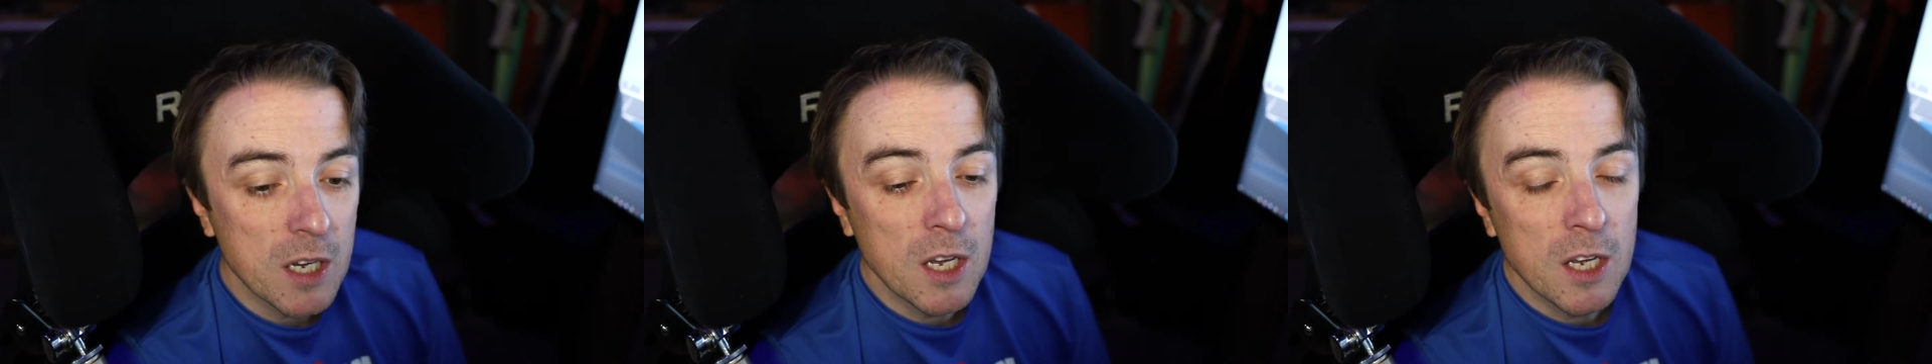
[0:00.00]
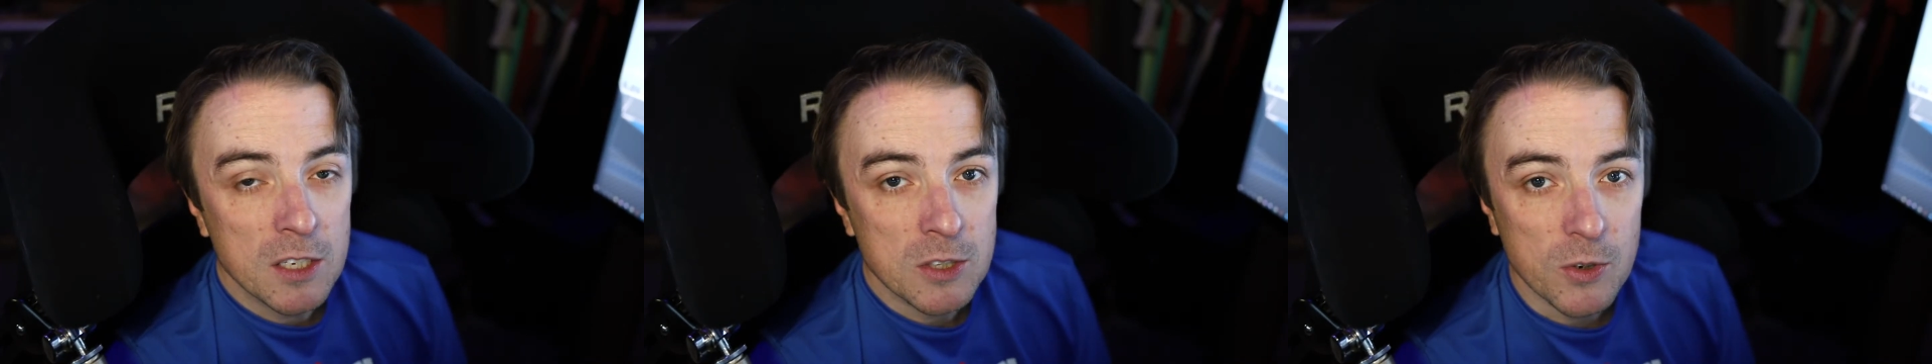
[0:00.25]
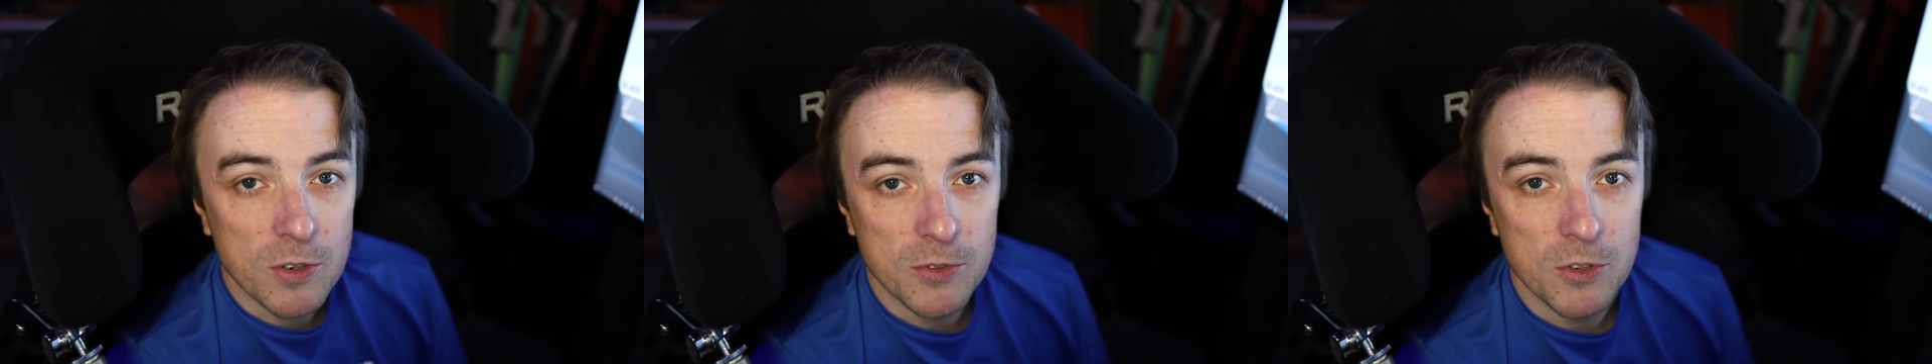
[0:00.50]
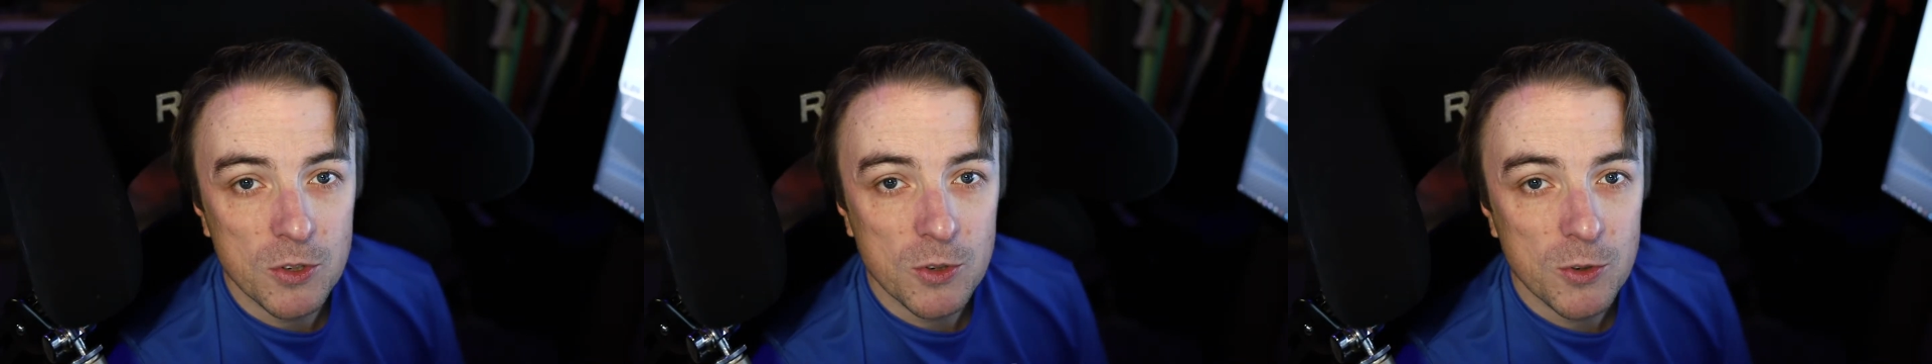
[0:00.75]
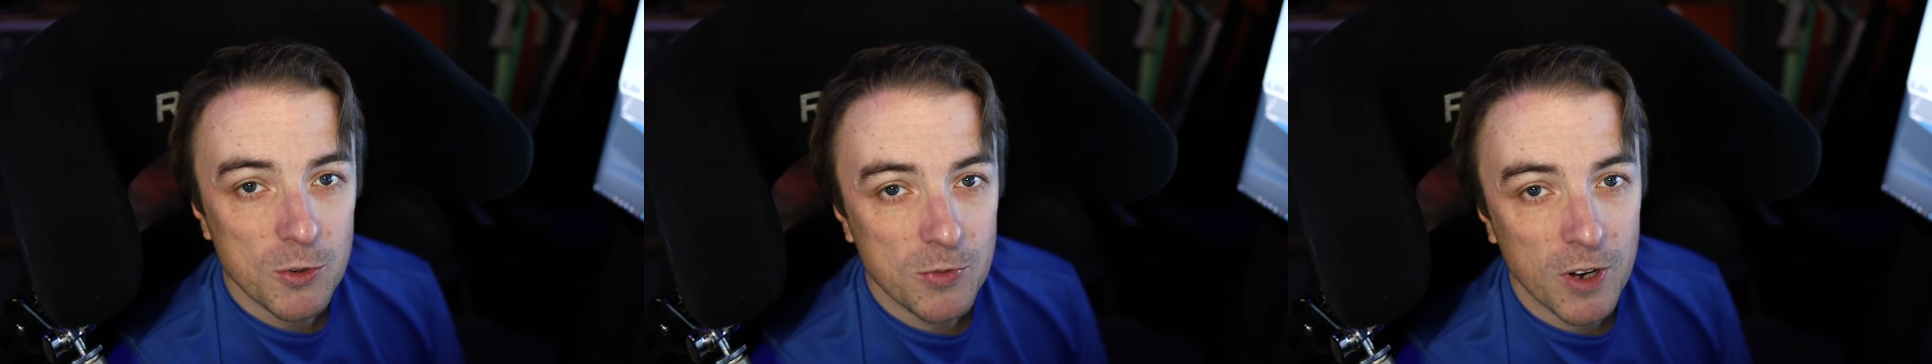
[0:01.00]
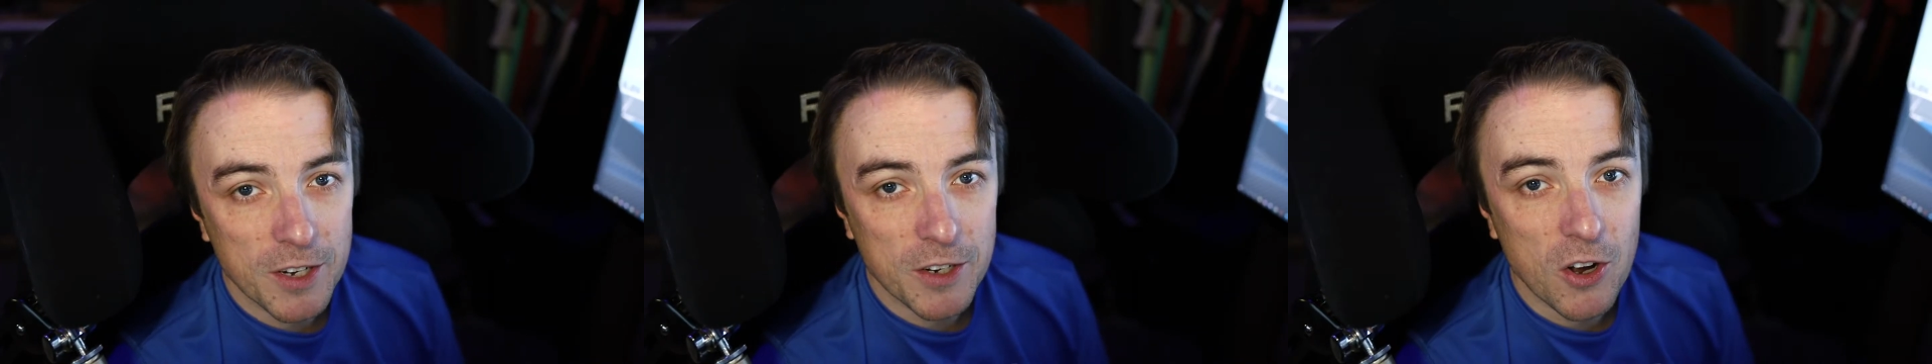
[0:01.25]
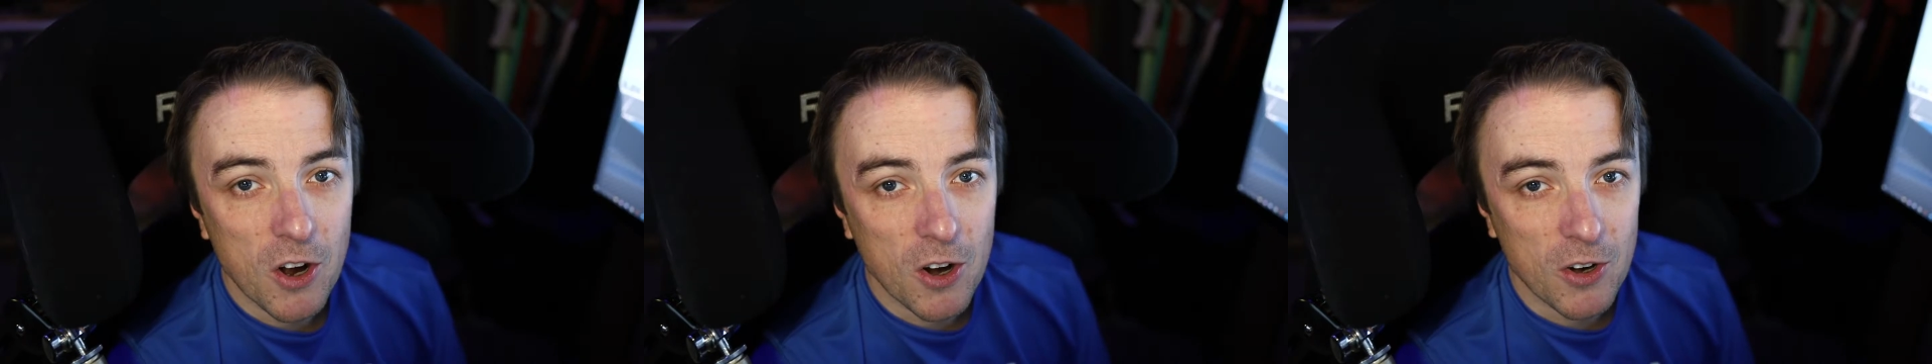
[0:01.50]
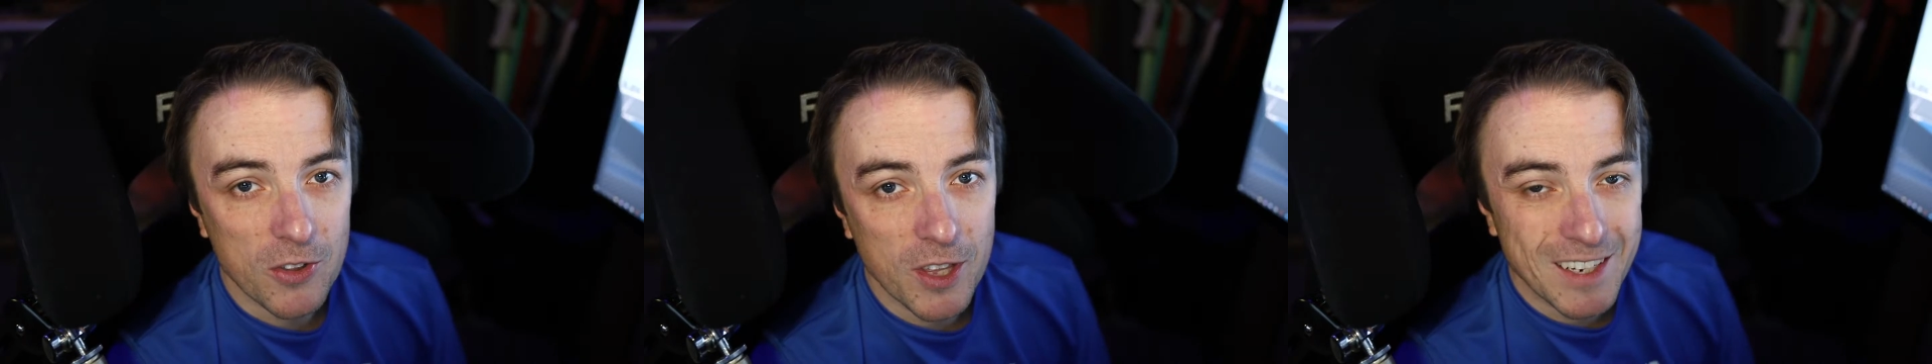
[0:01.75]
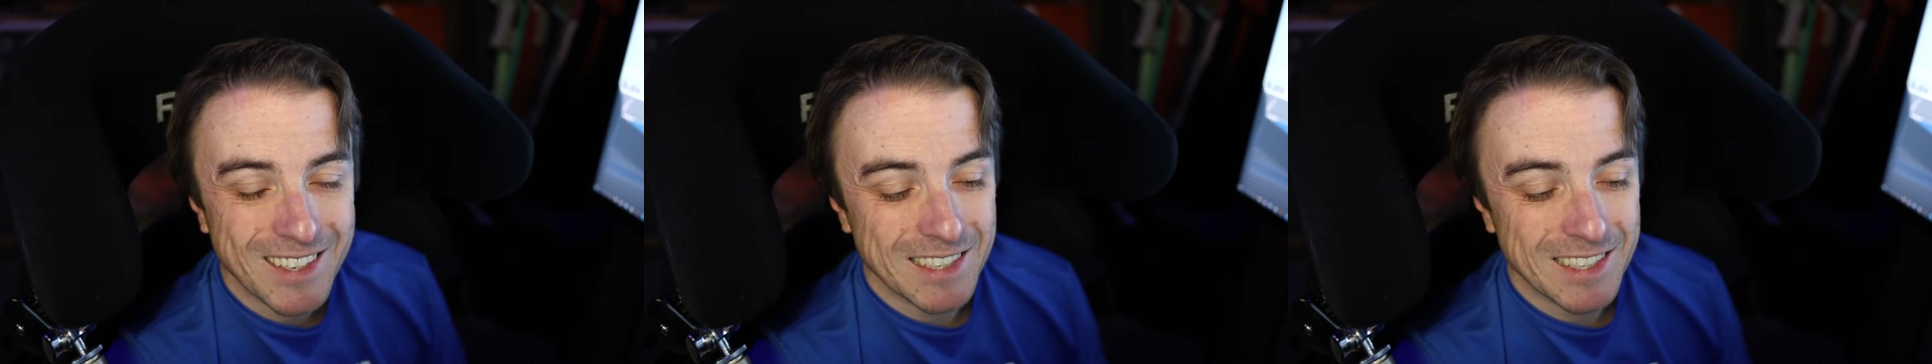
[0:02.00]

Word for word: So if you do find a car that is